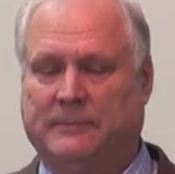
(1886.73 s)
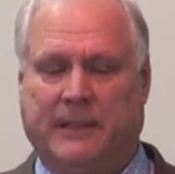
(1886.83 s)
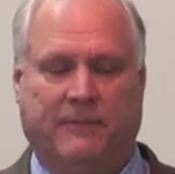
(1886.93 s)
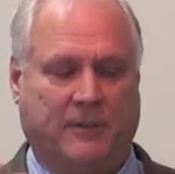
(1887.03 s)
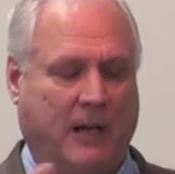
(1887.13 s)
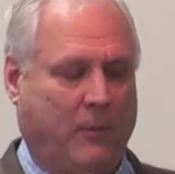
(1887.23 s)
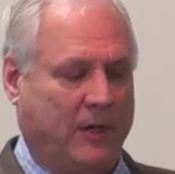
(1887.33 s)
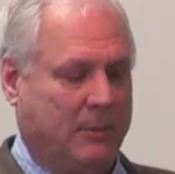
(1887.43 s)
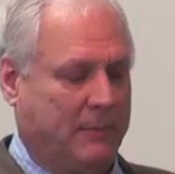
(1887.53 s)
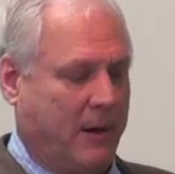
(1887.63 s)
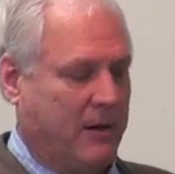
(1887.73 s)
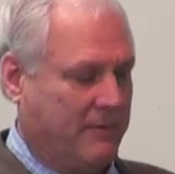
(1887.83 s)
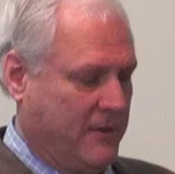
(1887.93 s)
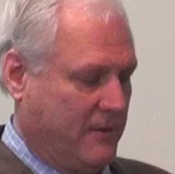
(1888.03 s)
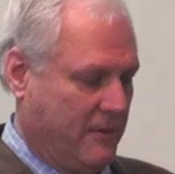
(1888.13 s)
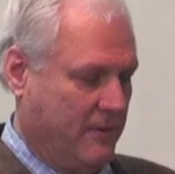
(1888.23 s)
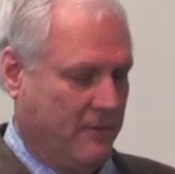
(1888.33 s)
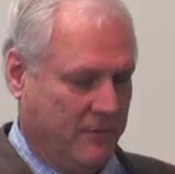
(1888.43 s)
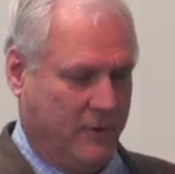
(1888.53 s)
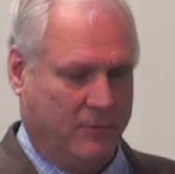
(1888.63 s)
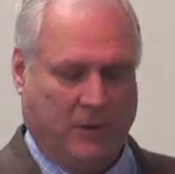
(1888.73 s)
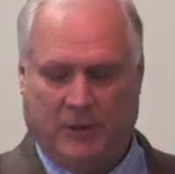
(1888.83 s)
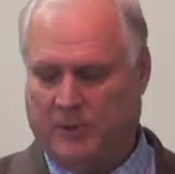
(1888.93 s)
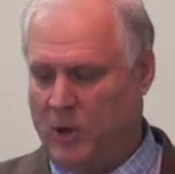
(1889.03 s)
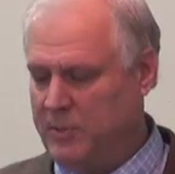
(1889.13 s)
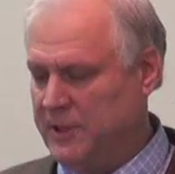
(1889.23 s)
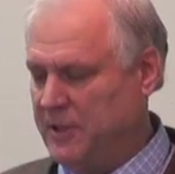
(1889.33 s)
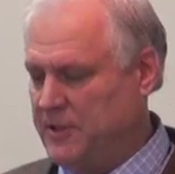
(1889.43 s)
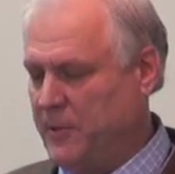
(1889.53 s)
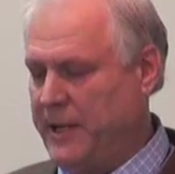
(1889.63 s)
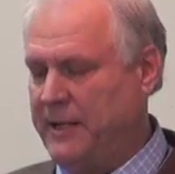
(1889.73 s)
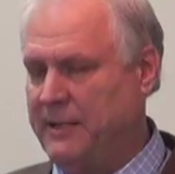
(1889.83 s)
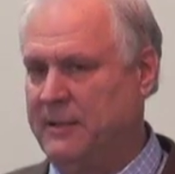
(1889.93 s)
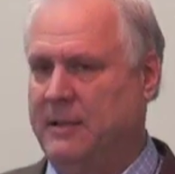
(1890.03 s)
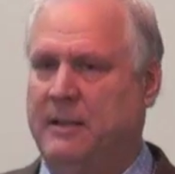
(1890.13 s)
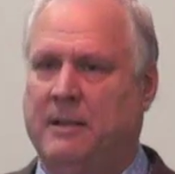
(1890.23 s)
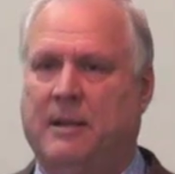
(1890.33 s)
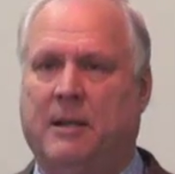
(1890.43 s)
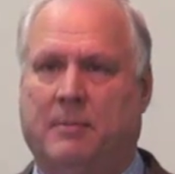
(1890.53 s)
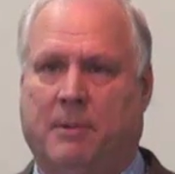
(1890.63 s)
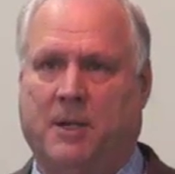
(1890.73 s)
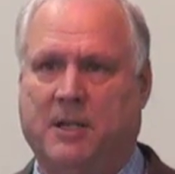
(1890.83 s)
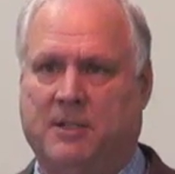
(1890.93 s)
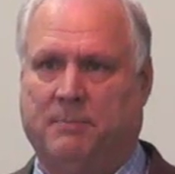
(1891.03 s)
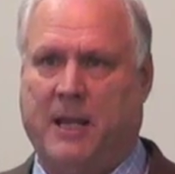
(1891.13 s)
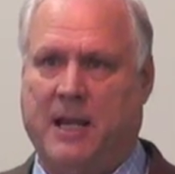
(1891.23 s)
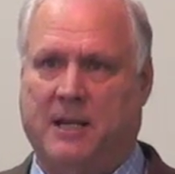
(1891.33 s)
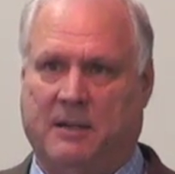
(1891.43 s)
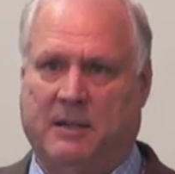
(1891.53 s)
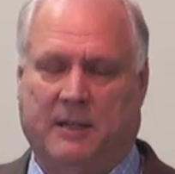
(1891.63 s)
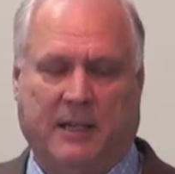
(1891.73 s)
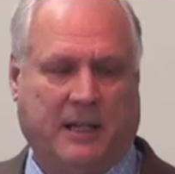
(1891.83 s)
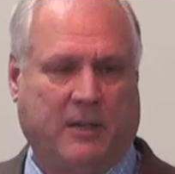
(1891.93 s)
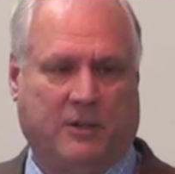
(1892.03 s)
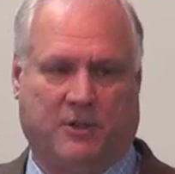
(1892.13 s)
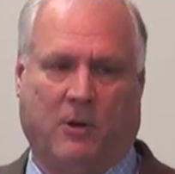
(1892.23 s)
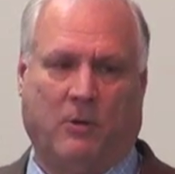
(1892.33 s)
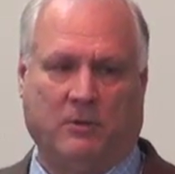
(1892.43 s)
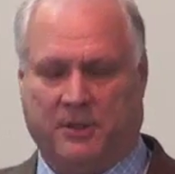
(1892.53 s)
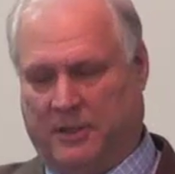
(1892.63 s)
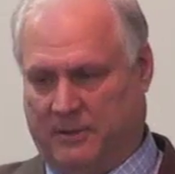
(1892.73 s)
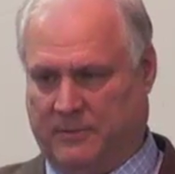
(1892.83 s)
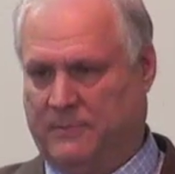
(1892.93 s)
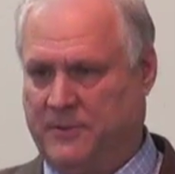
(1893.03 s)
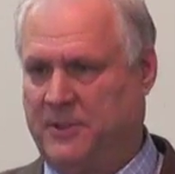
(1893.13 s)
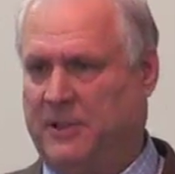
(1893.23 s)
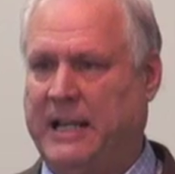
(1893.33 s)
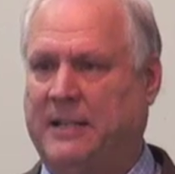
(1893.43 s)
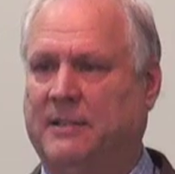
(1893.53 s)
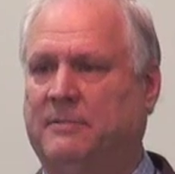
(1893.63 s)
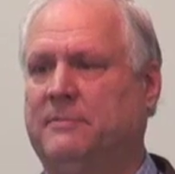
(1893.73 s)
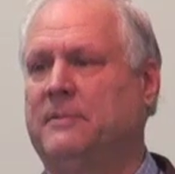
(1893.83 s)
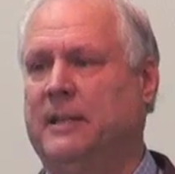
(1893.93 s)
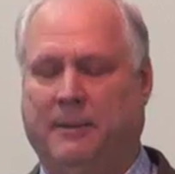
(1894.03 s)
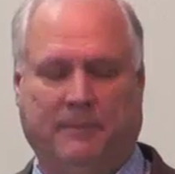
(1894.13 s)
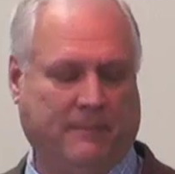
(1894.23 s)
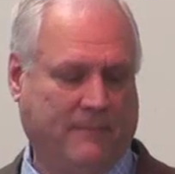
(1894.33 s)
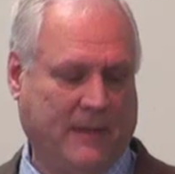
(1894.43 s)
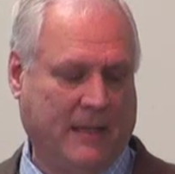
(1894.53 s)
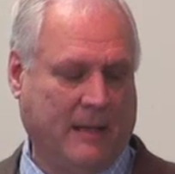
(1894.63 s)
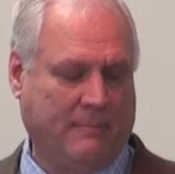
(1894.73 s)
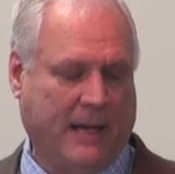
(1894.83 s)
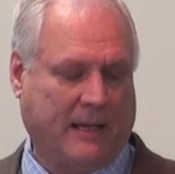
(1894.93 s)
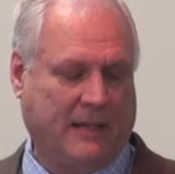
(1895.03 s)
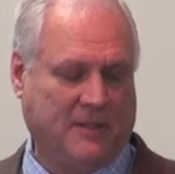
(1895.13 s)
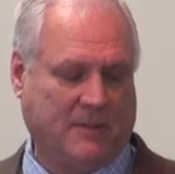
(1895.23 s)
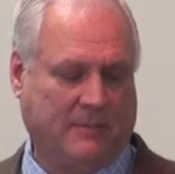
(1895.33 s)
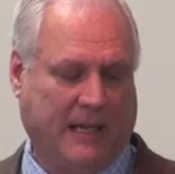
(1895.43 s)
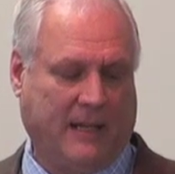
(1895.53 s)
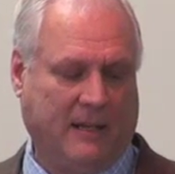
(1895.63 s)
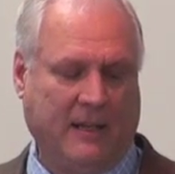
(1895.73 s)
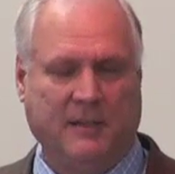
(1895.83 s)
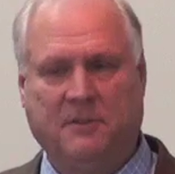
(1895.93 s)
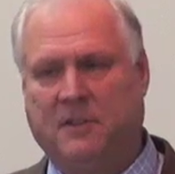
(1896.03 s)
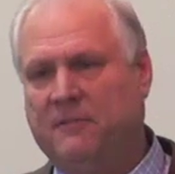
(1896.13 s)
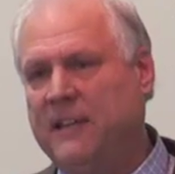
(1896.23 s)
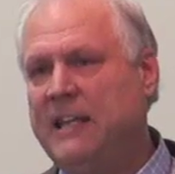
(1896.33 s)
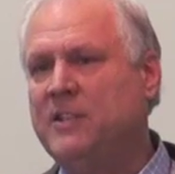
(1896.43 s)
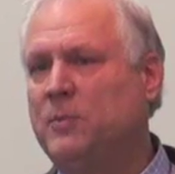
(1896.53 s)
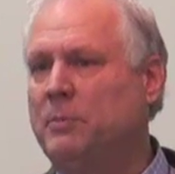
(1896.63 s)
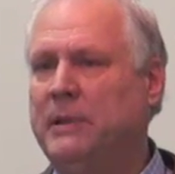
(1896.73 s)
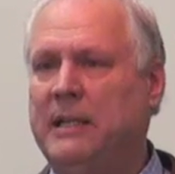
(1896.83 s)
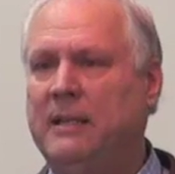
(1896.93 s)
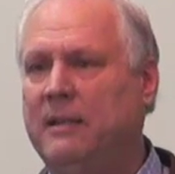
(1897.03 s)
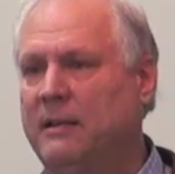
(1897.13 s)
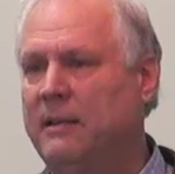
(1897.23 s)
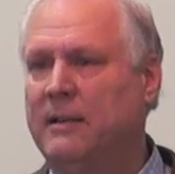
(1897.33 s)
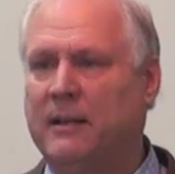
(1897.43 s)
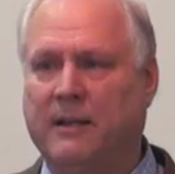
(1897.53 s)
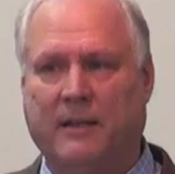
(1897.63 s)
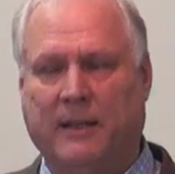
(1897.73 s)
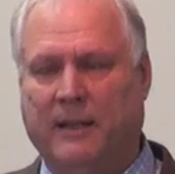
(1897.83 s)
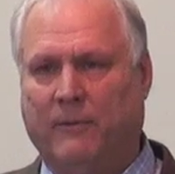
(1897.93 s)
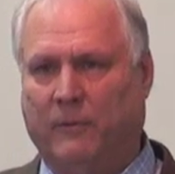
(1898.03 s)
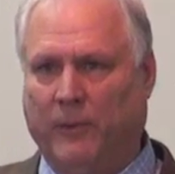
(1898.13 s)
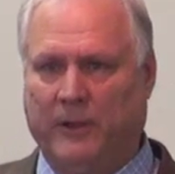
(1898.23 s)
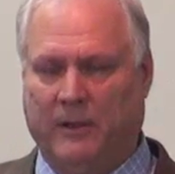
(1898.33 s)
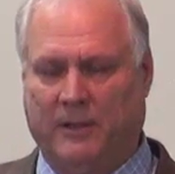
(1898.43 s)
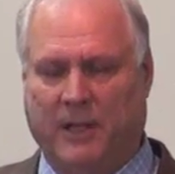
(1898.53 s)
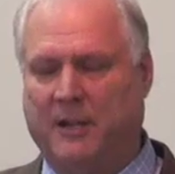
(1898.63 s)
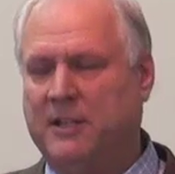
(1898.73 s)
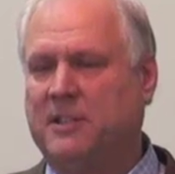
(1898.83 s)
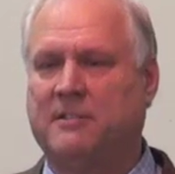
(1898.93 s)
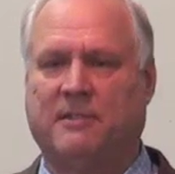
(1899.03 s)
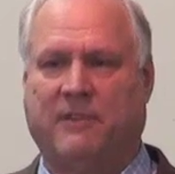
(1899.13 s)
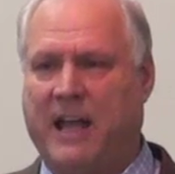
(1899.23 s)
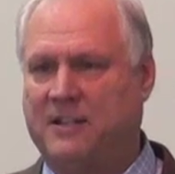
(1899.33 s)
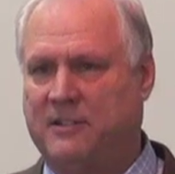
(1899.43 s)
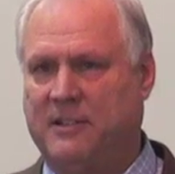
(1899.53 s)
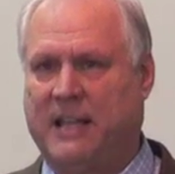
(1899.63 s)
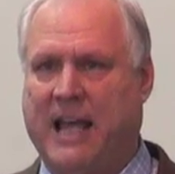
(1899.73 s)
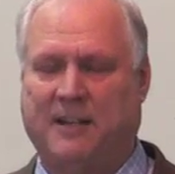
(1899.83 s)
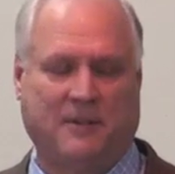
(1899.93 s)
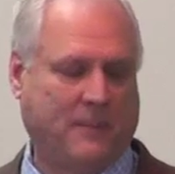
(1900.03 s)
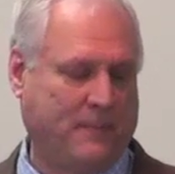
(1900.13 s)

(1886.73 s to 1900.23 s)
if you're not wanting to be part of the full-blown enrollment, there's a way to participate in a controlled, selective mechanism, and the fees will be done in such a fashion that